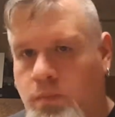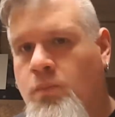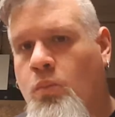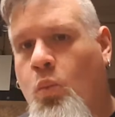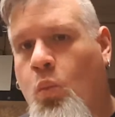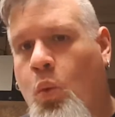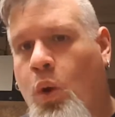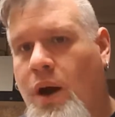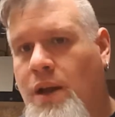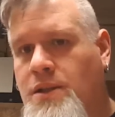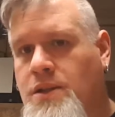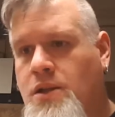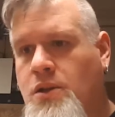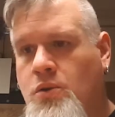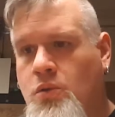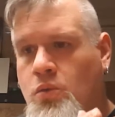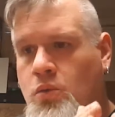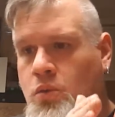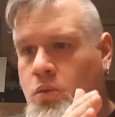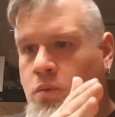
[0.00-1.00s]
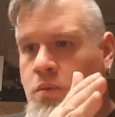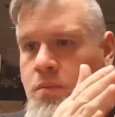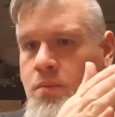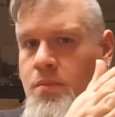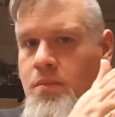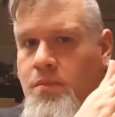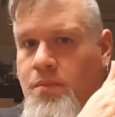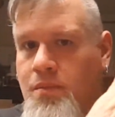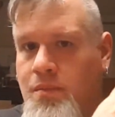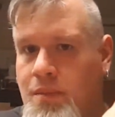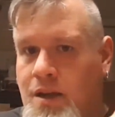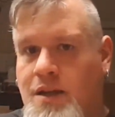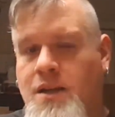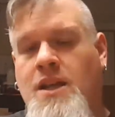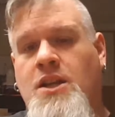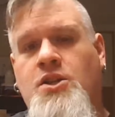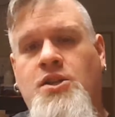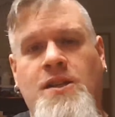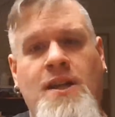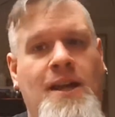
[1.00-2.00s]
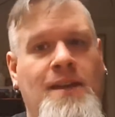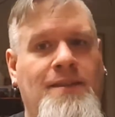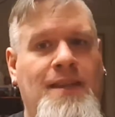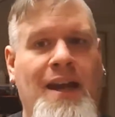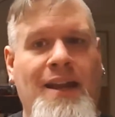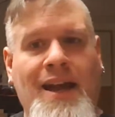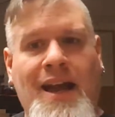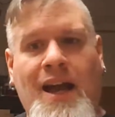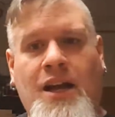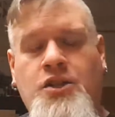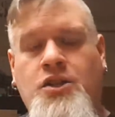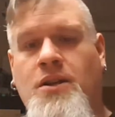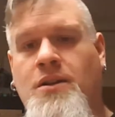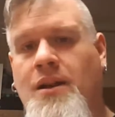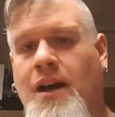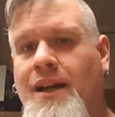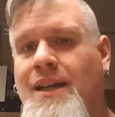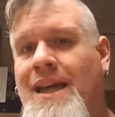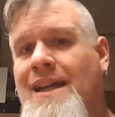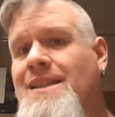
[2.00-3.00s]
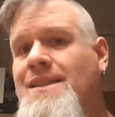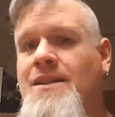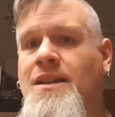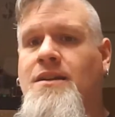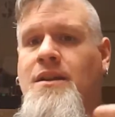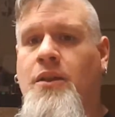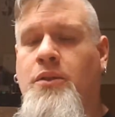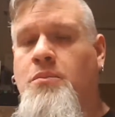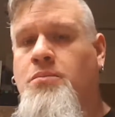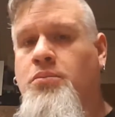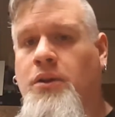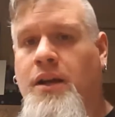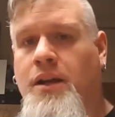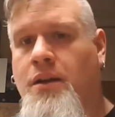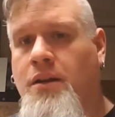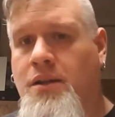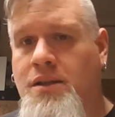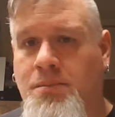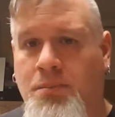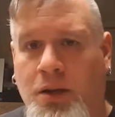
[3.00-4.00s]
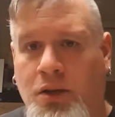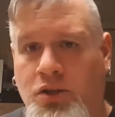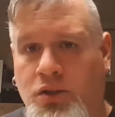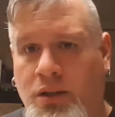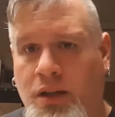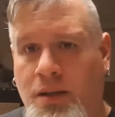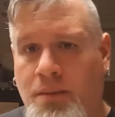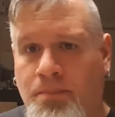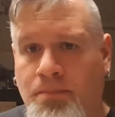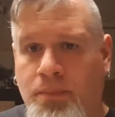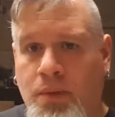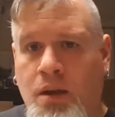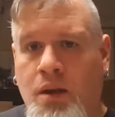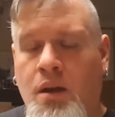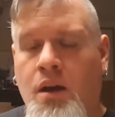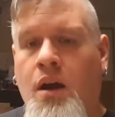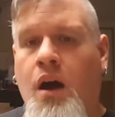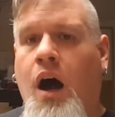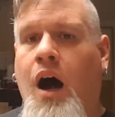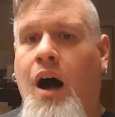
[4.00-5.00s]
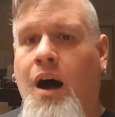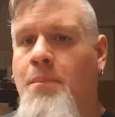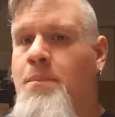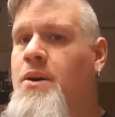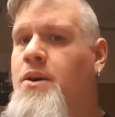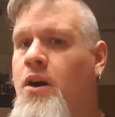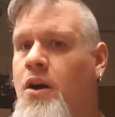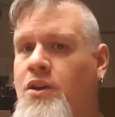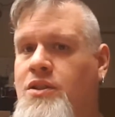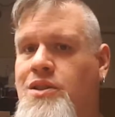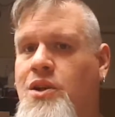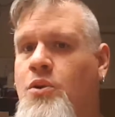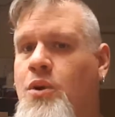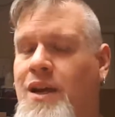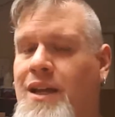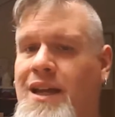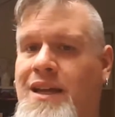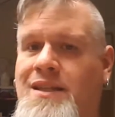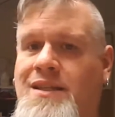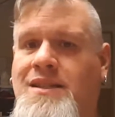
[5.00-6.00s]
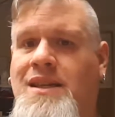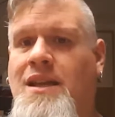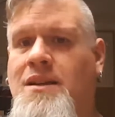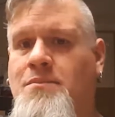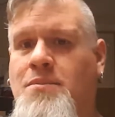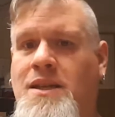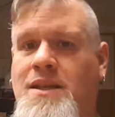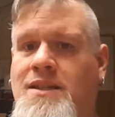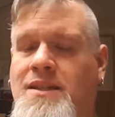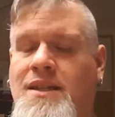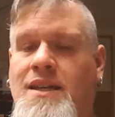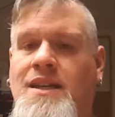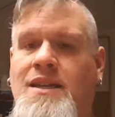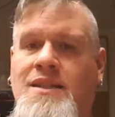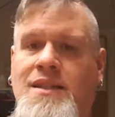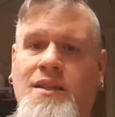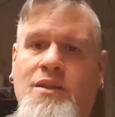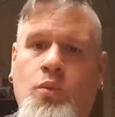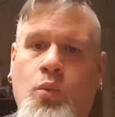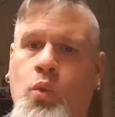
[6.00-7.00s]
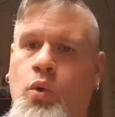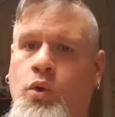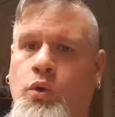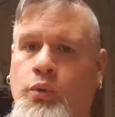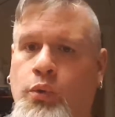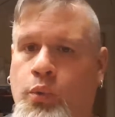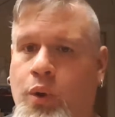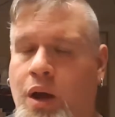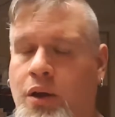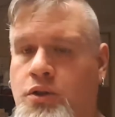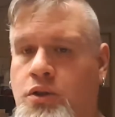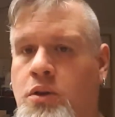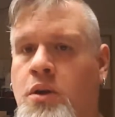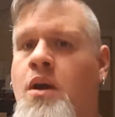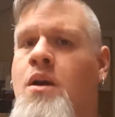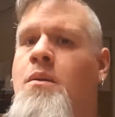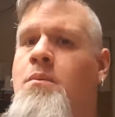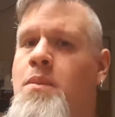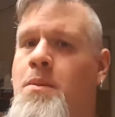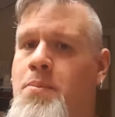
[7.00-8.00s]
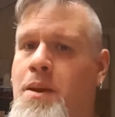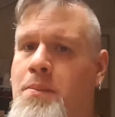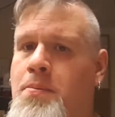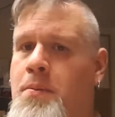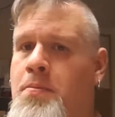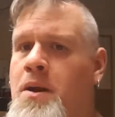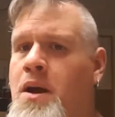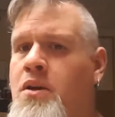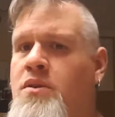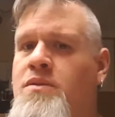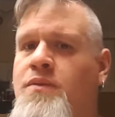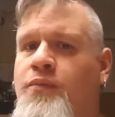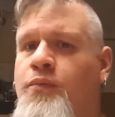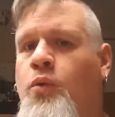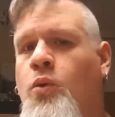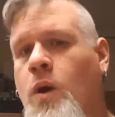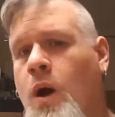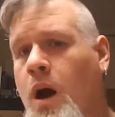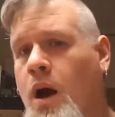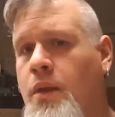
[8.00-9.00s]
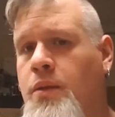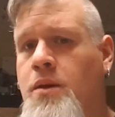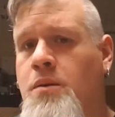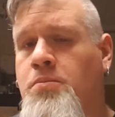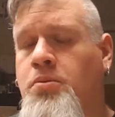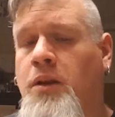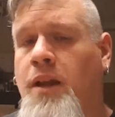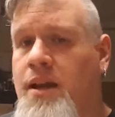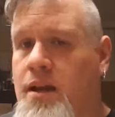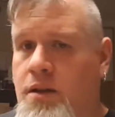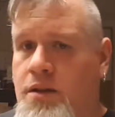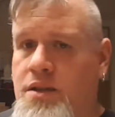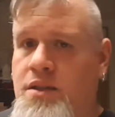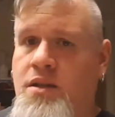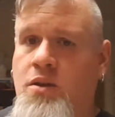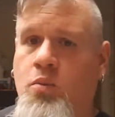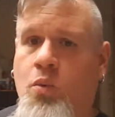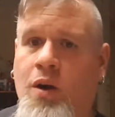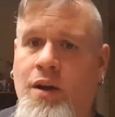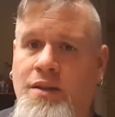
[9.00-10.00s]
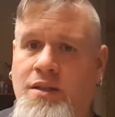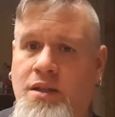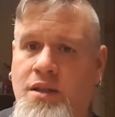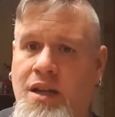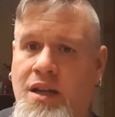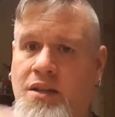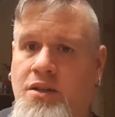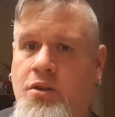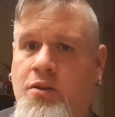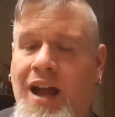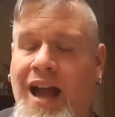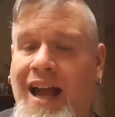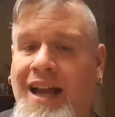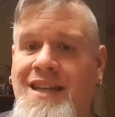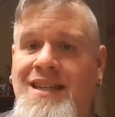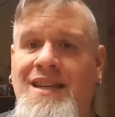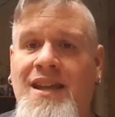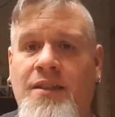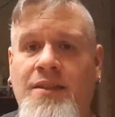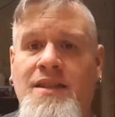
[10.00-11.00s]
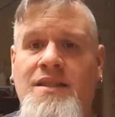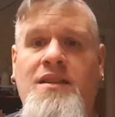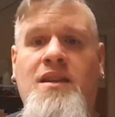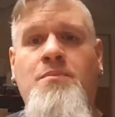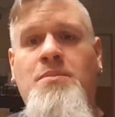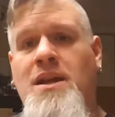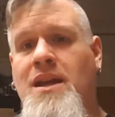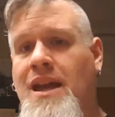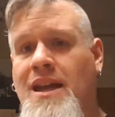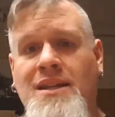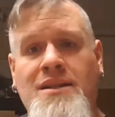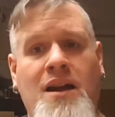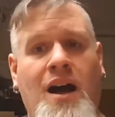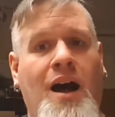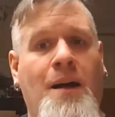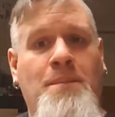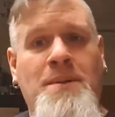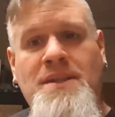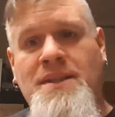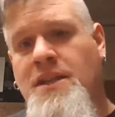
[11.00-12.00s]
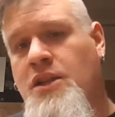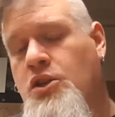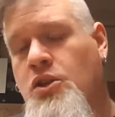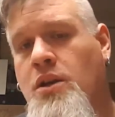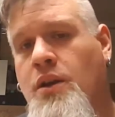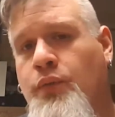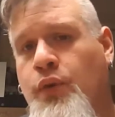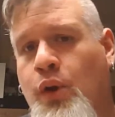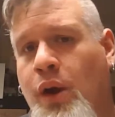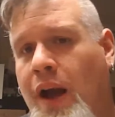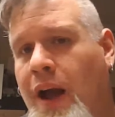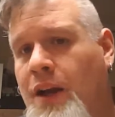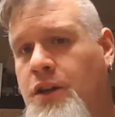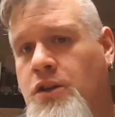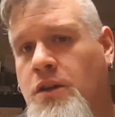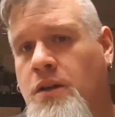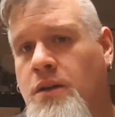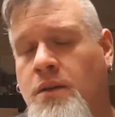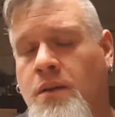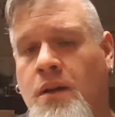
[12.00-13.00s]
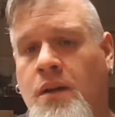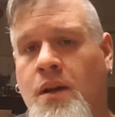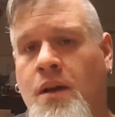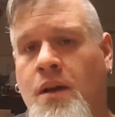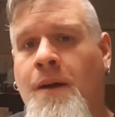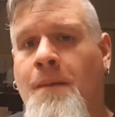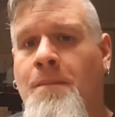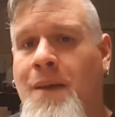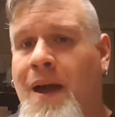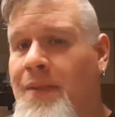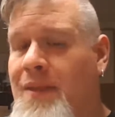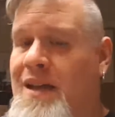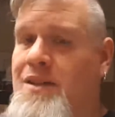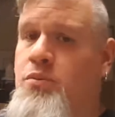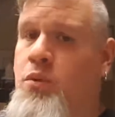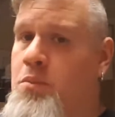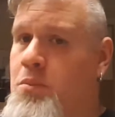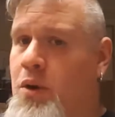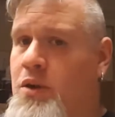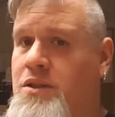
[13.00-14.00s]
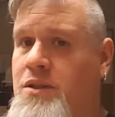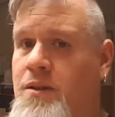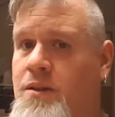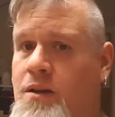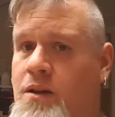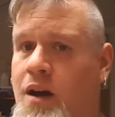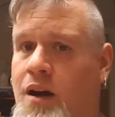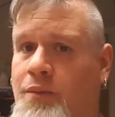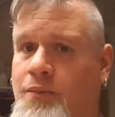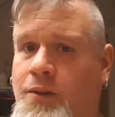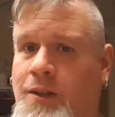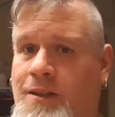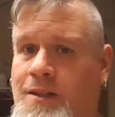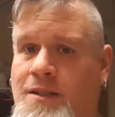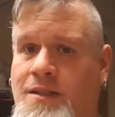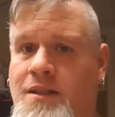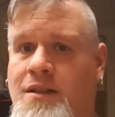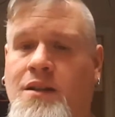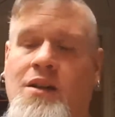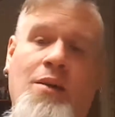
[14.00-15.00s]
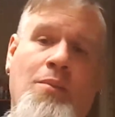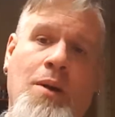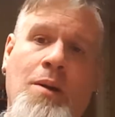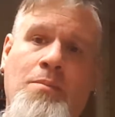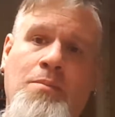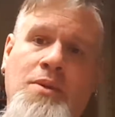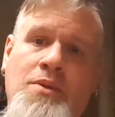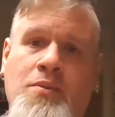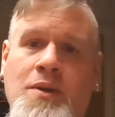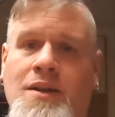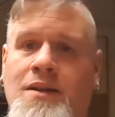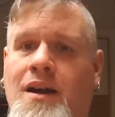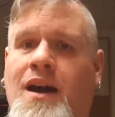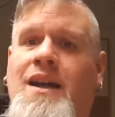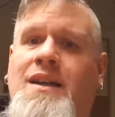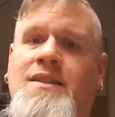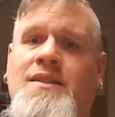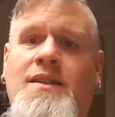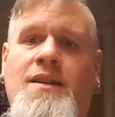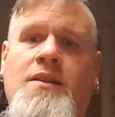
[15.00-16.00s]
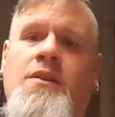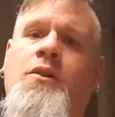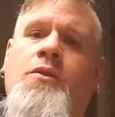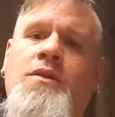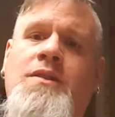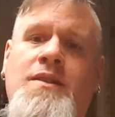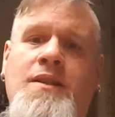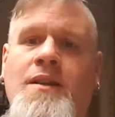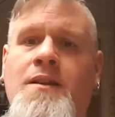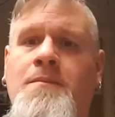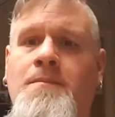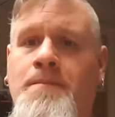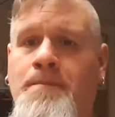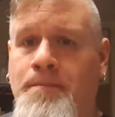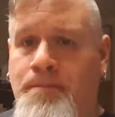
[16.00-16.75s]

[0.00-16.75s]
want to initiate that action against another player especially. But also against NPCs in the world around you. But be prepared for other players to want to interact. Now, this could be in opposition of your action, and that's where most of the conflict is going to come up between IC and OC.